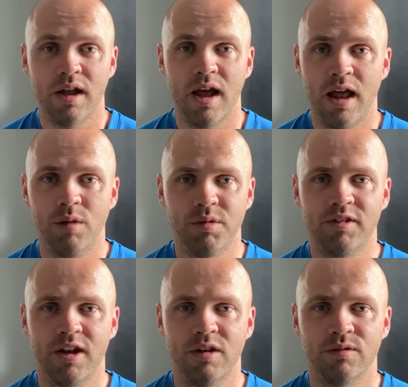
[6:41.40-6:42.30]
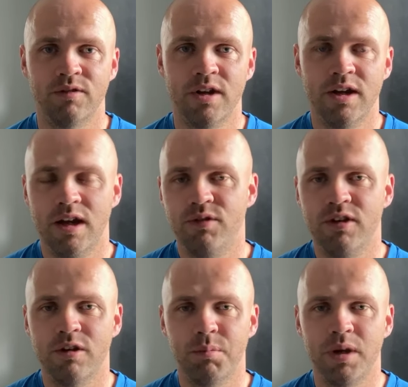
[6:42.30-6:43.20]
Help yourself. If
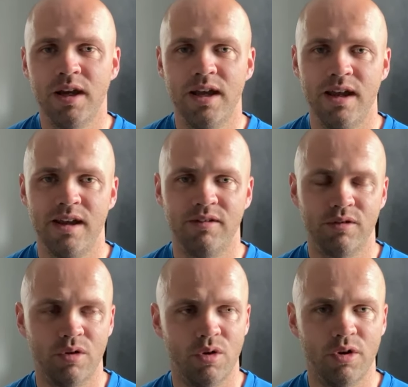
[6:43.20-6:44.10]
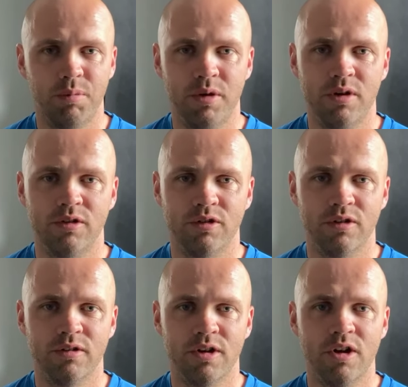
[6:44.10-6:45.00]
there's a place or a person